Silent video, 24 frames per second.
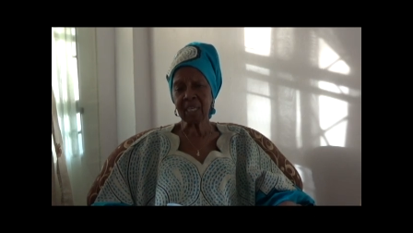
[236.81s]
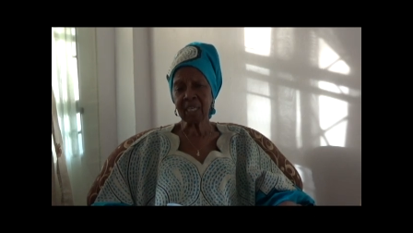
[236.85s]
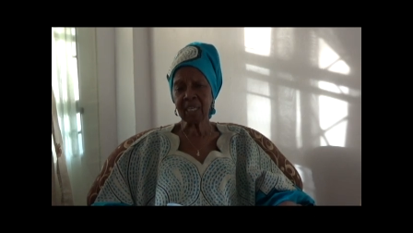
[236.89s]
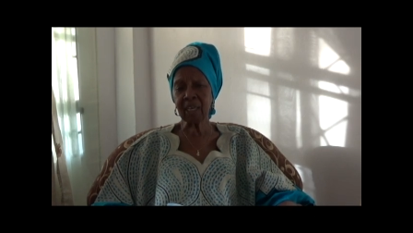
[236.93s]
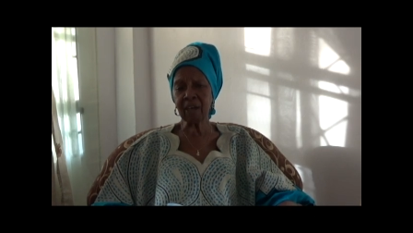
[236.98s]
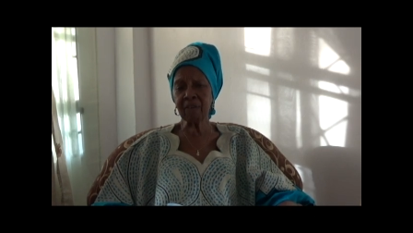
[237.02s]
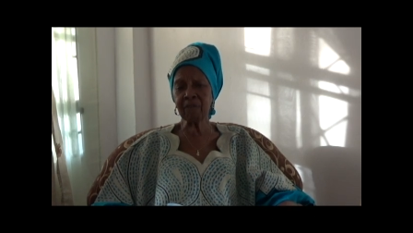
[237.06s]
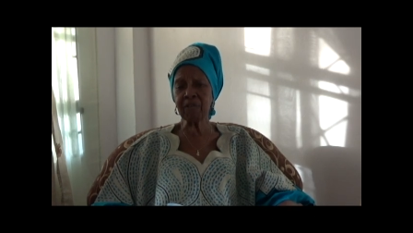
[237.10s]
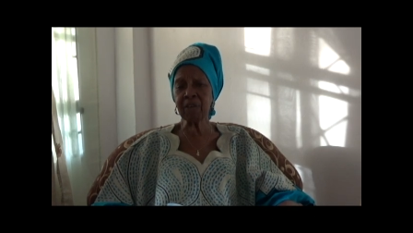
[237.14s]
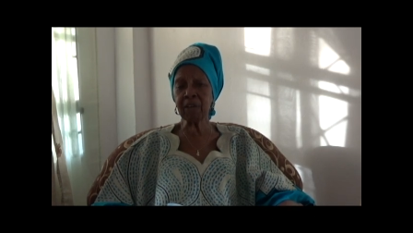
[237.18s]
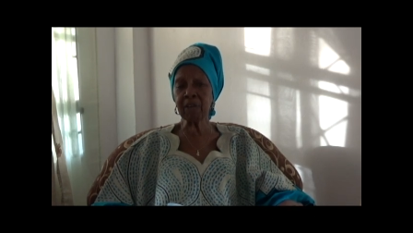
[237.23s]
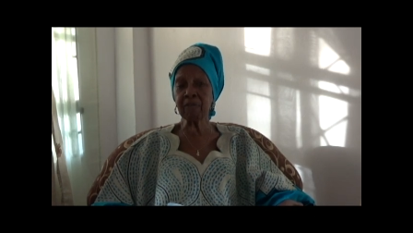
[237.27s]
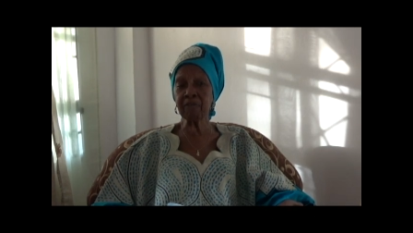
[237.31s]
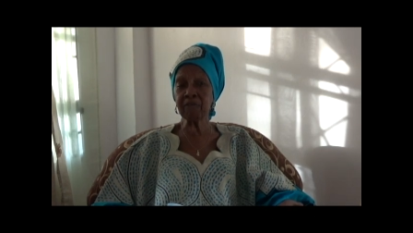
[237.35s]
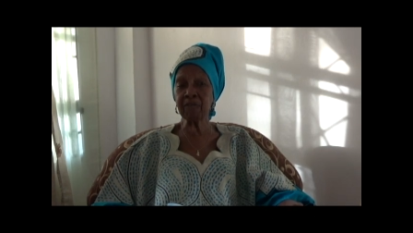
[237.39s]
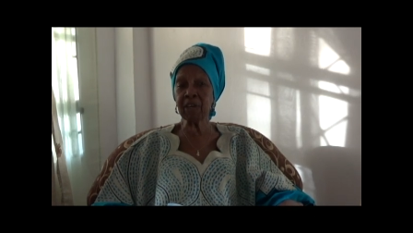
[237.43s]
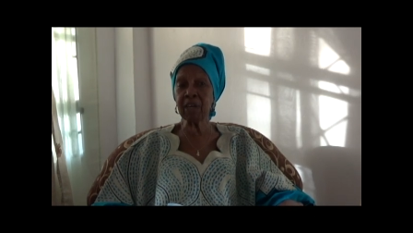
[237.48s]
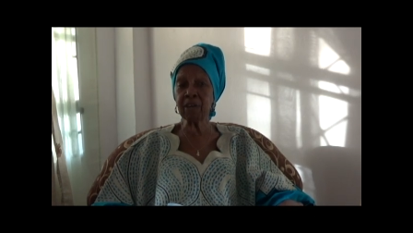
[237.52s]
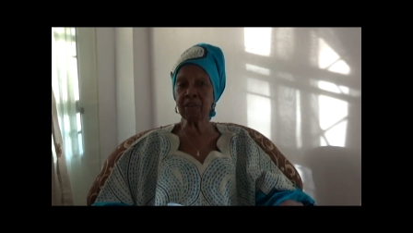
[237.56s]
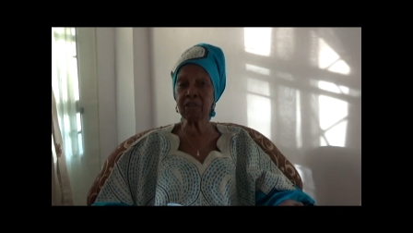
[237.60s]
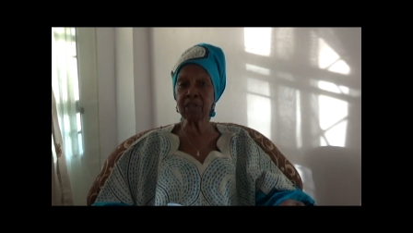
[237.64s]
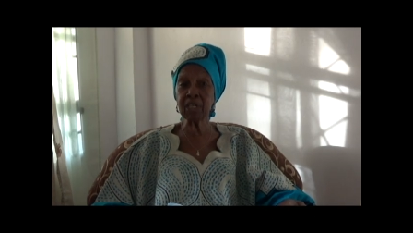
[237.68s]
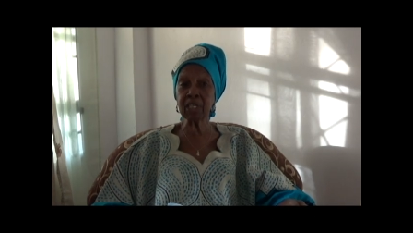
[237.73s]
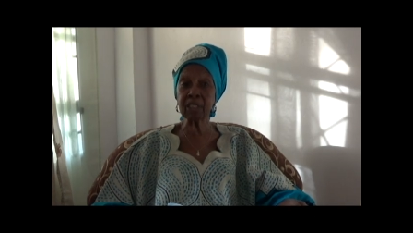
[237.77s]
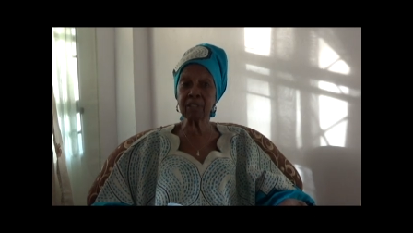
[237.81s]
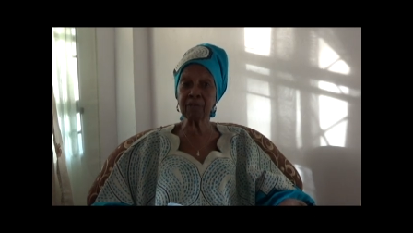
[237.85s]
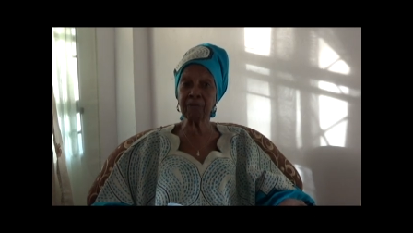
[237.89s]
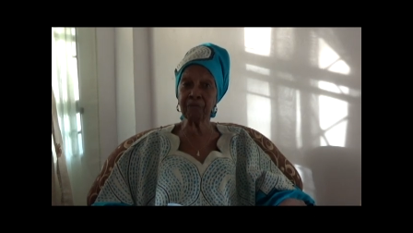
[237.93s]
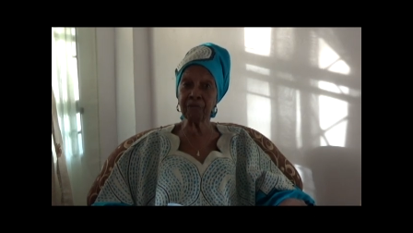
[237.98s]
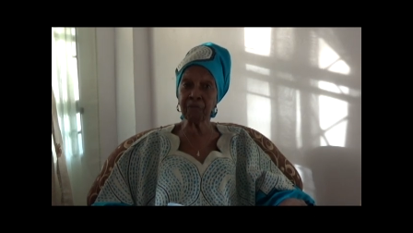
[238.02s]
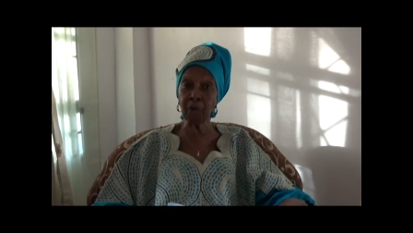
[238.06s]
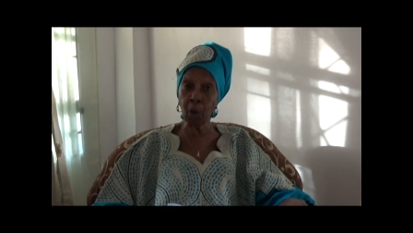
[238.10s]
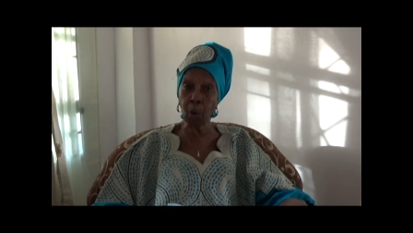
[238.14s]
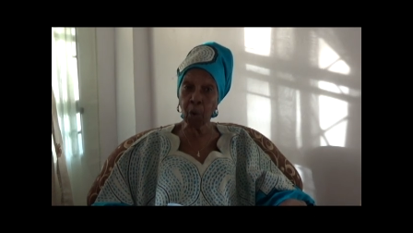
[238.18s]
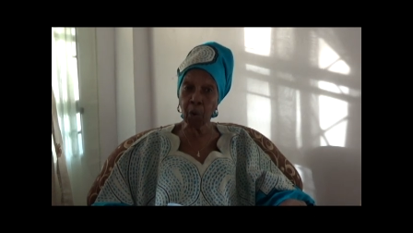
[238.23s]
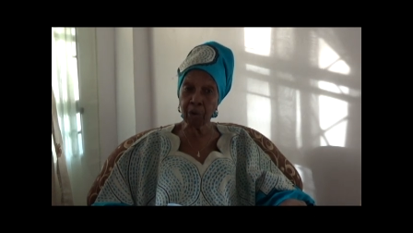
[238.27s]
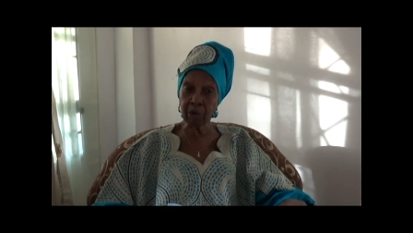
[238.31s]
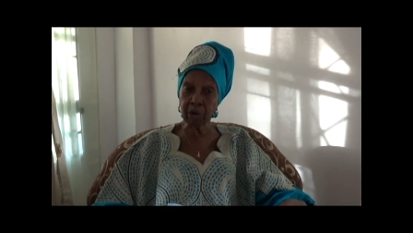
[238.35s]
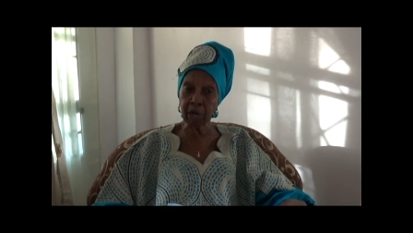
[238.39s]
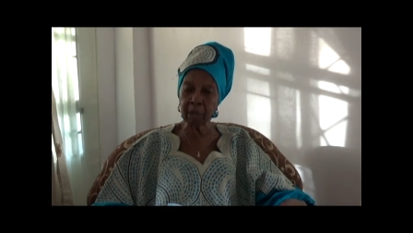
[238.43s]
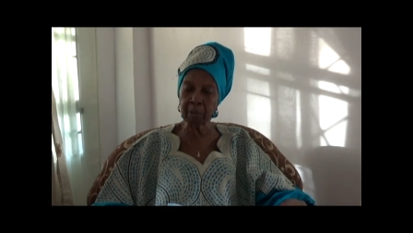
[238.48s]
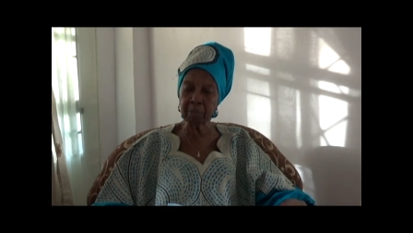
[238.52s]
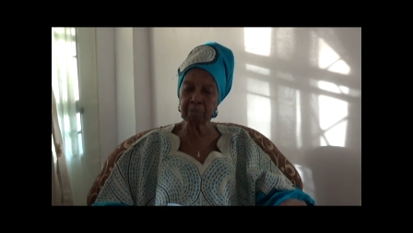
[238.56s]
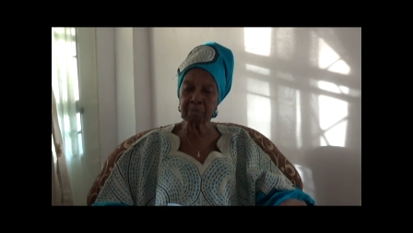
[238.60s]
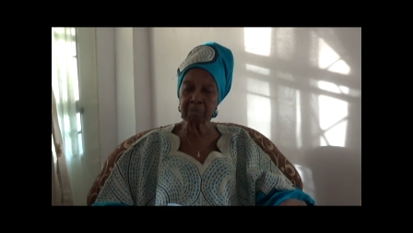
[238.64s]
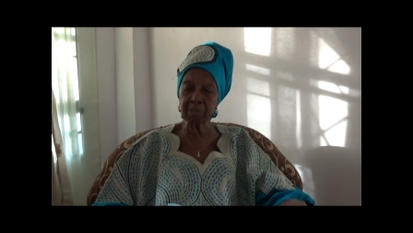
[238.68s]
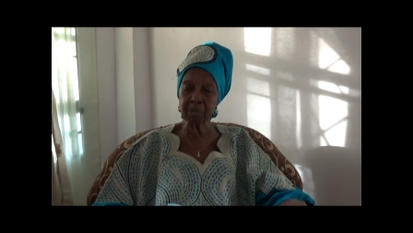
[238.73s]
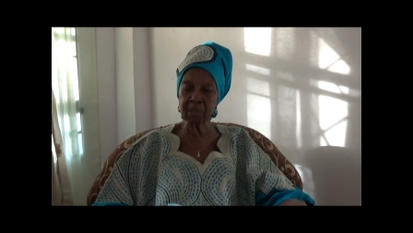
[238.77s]
giving various
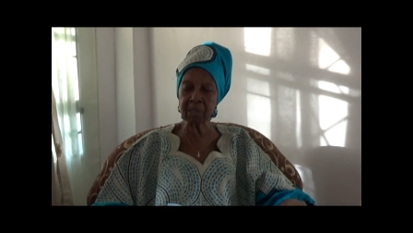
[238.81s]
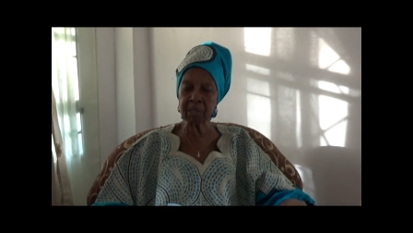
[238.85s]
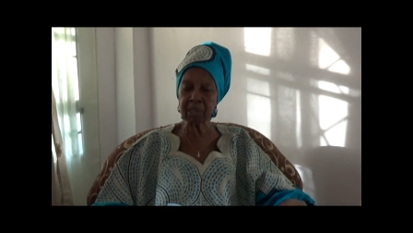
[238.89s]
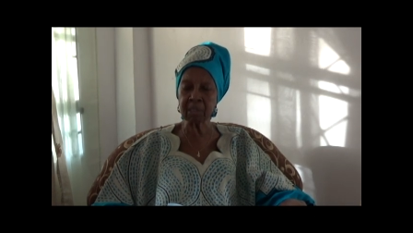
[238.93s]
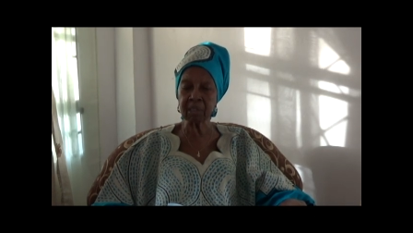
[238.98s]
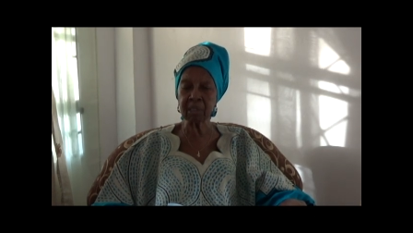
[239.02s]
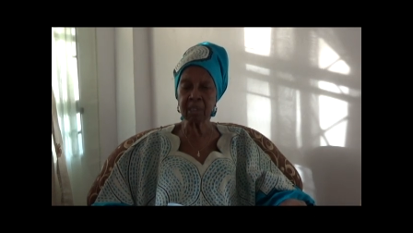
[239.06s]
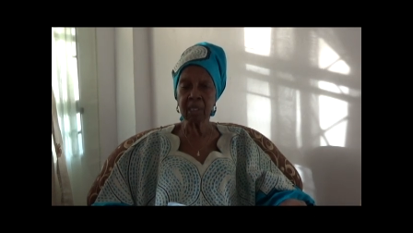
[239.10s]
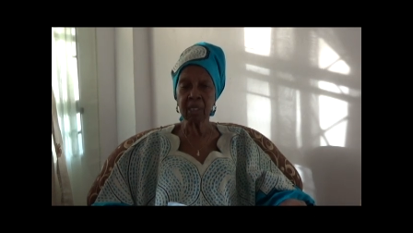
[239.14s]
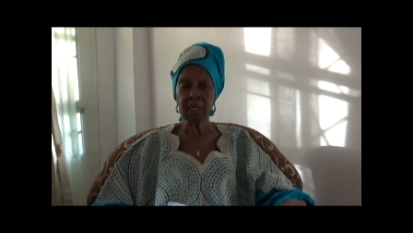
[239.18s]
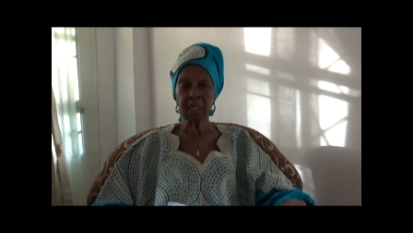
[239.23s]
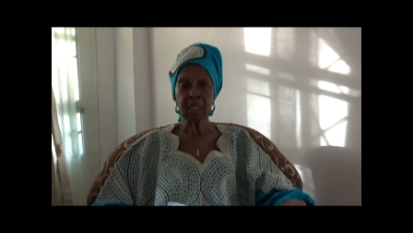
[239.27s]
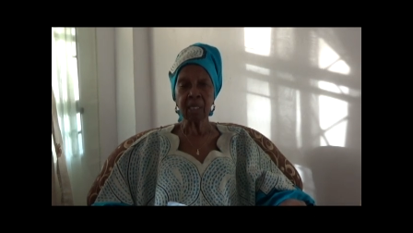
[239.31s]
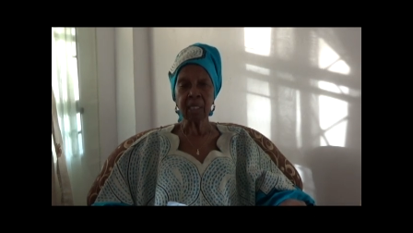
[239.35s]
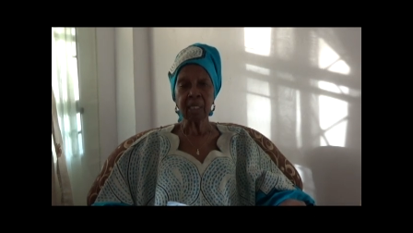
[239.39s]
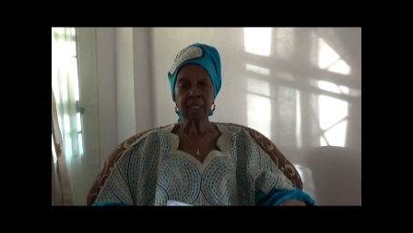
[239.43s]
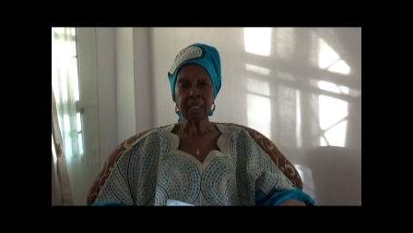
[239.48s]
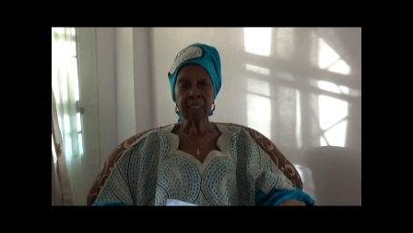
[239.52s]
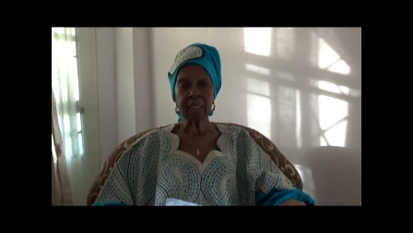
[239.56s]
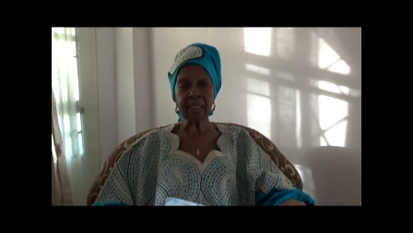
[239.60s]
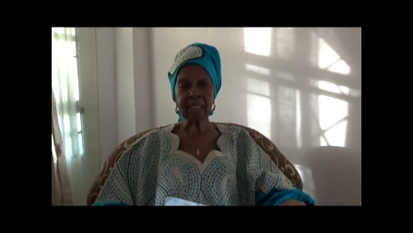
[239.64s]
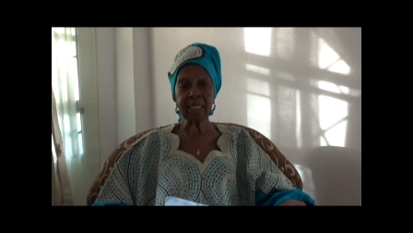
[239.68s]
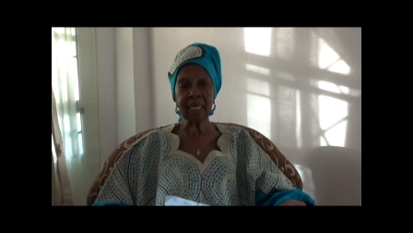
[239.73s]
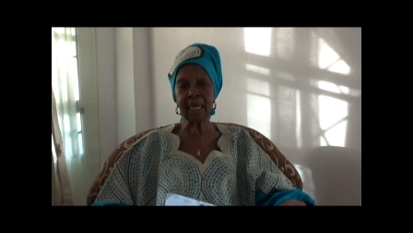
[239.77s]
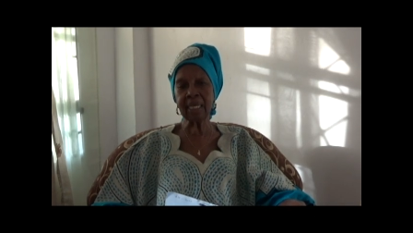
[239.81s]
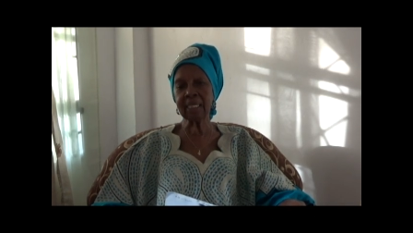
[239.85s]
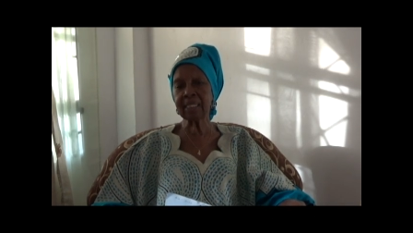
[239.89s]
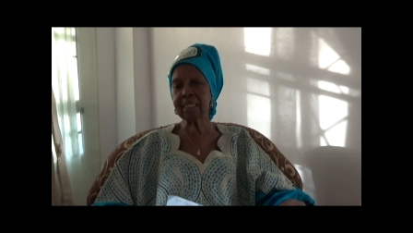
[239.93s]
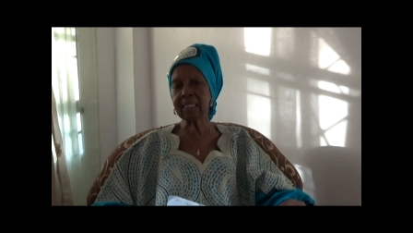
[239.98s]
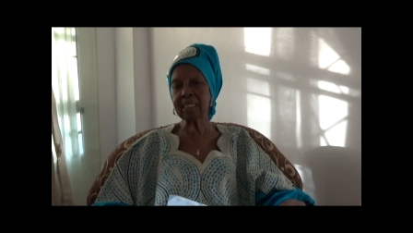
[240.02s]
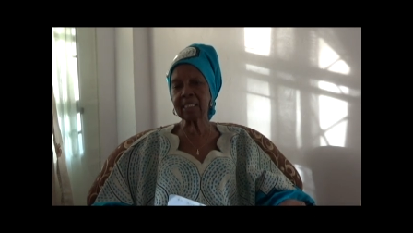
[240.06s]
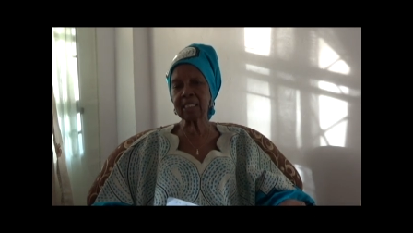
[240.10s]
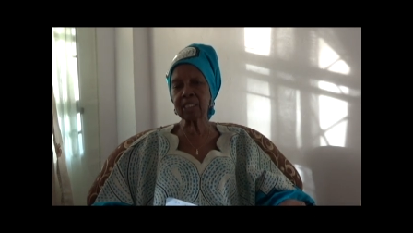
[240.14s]
forums tend